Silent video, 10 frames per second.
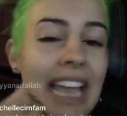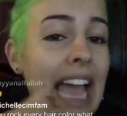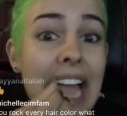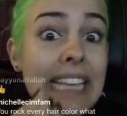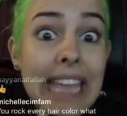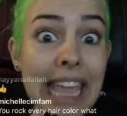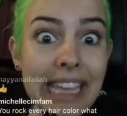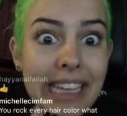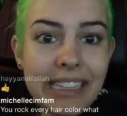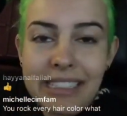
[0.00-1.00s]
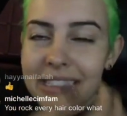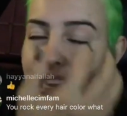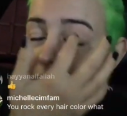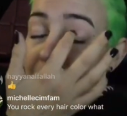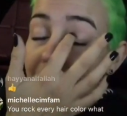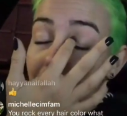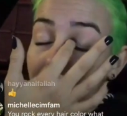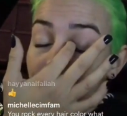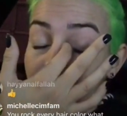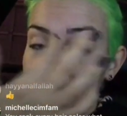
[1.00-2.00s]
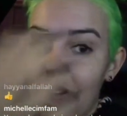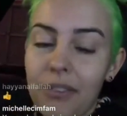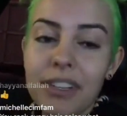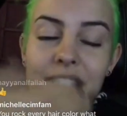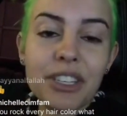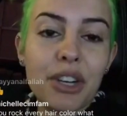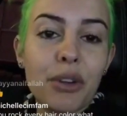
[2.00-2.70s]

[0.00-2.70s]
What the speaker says: I can't. And obviously, you know,